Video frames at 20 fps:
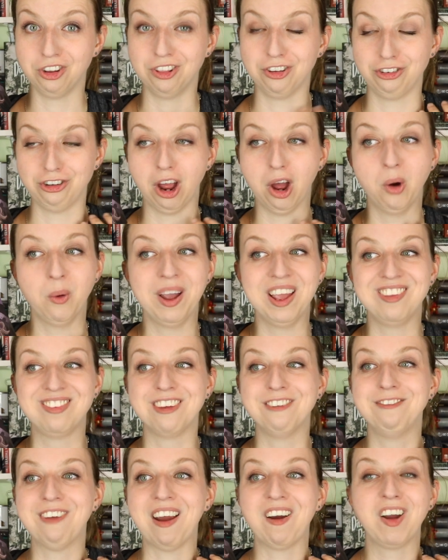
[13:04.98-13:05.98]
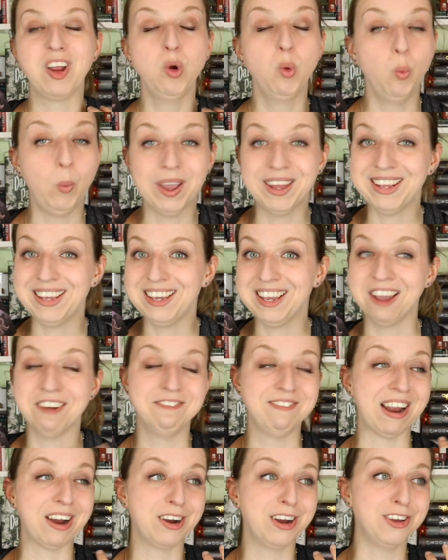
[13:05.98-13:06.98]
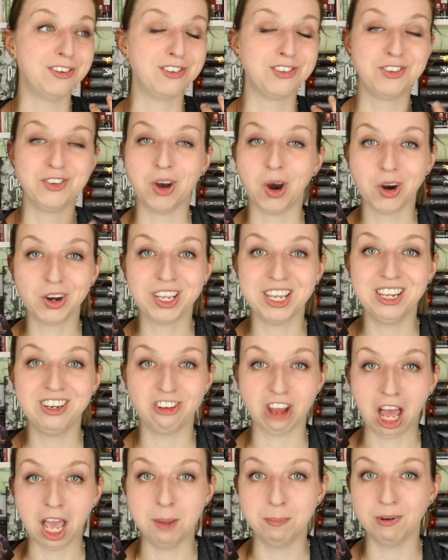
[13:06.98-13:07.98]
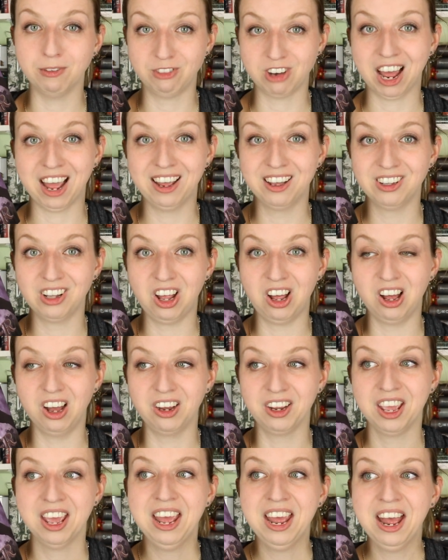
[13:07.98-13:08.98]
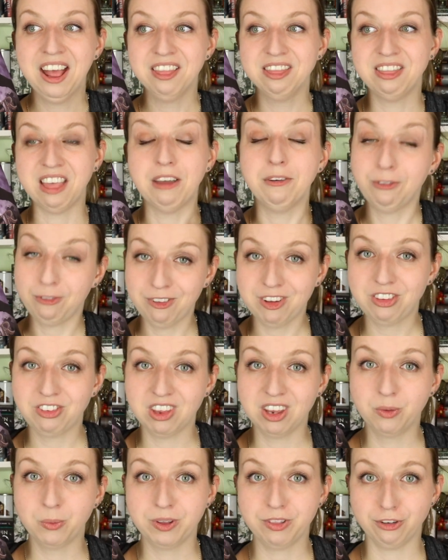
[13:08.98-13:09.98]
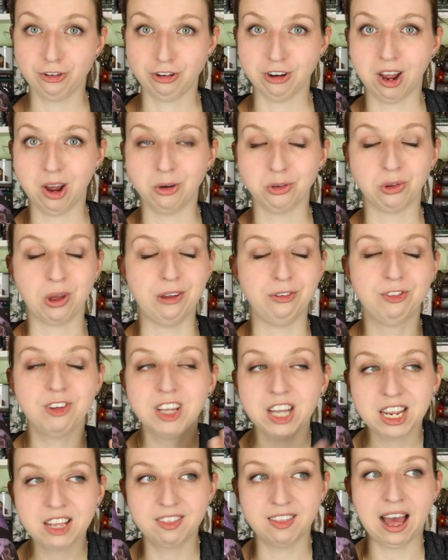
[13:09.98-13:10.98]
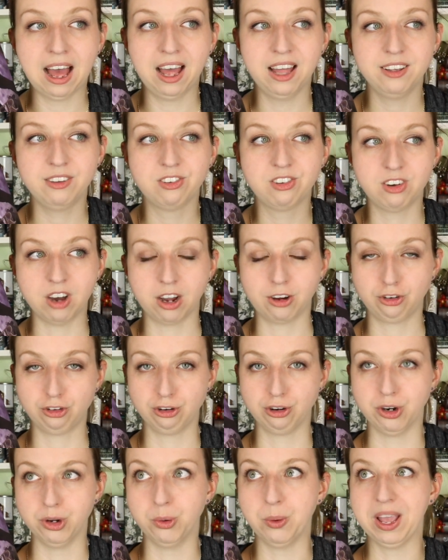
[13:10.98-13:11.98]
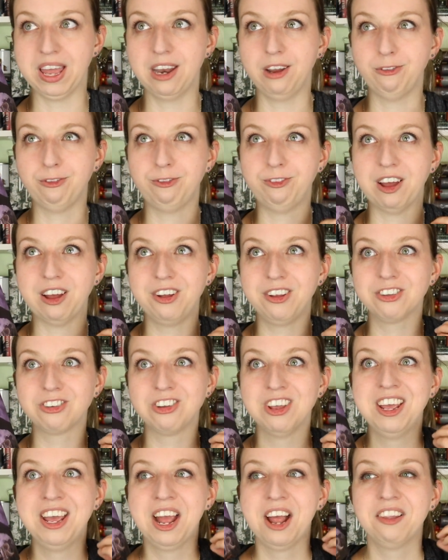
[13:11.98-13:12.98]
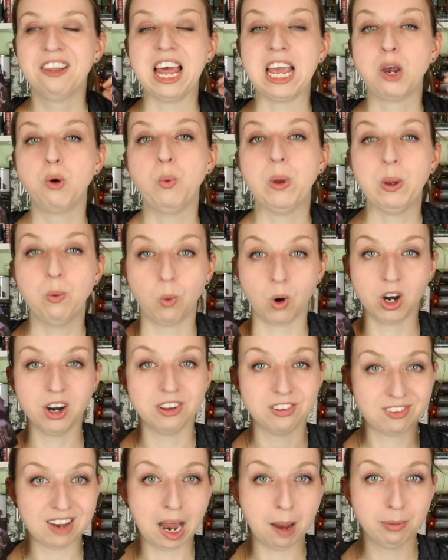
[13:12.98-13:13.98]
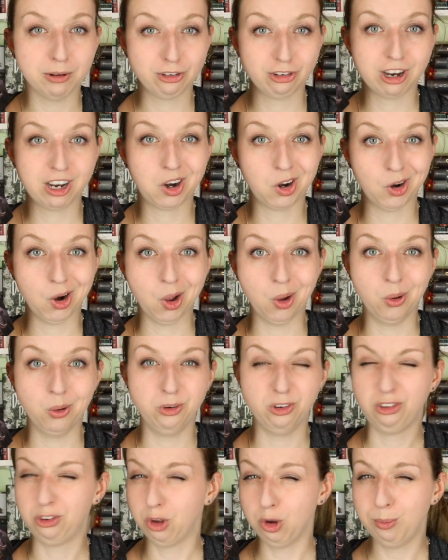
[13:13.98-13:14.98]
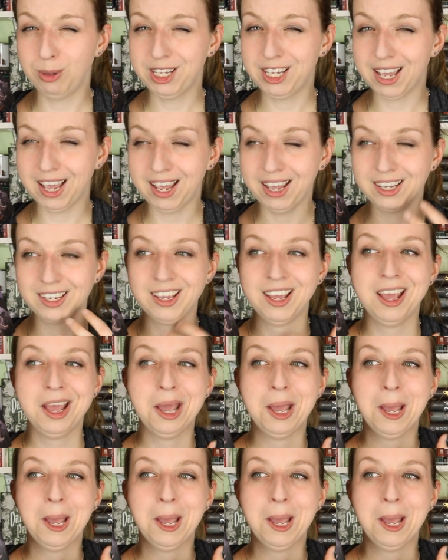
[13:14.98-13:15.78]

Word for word: to the show. It's a very witty, very snarky type of dialogue that fits in with the show. So I feel like that stuck true and it felt like we were establishing our own Scooby Gang